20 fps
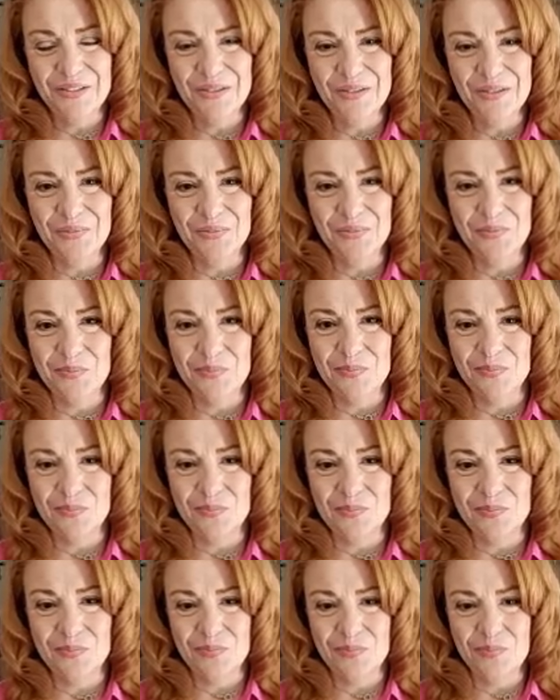
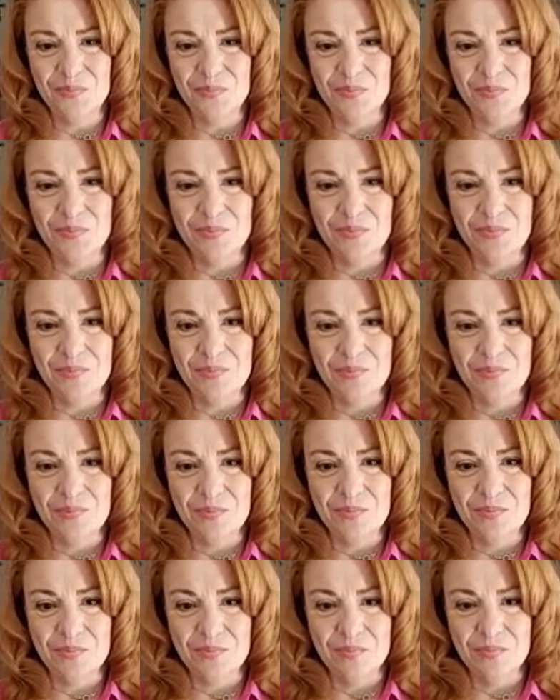
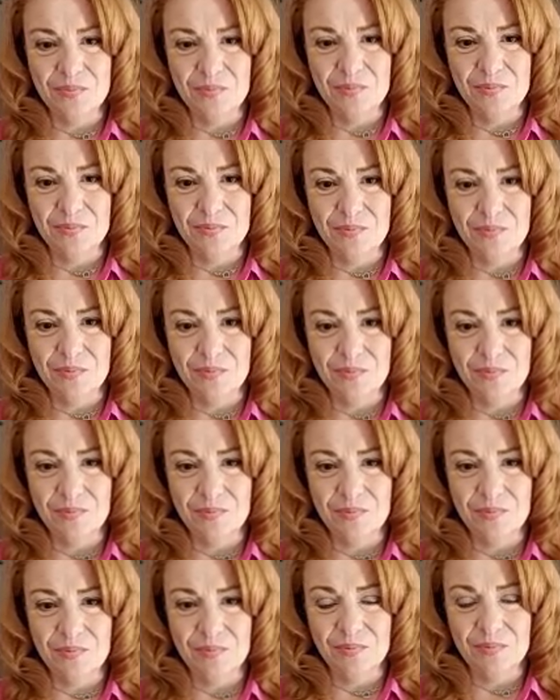
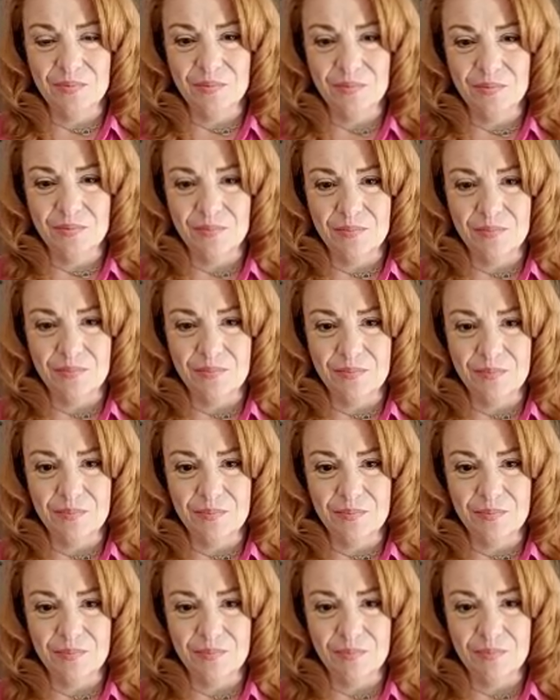
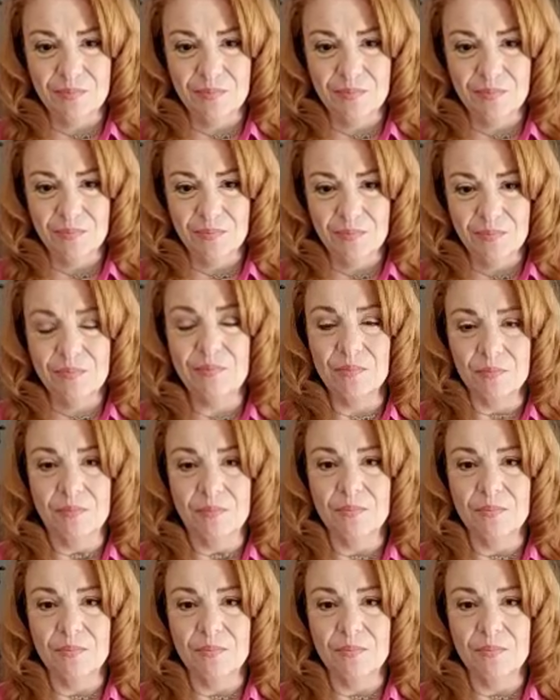No words are spoken by the person on screen.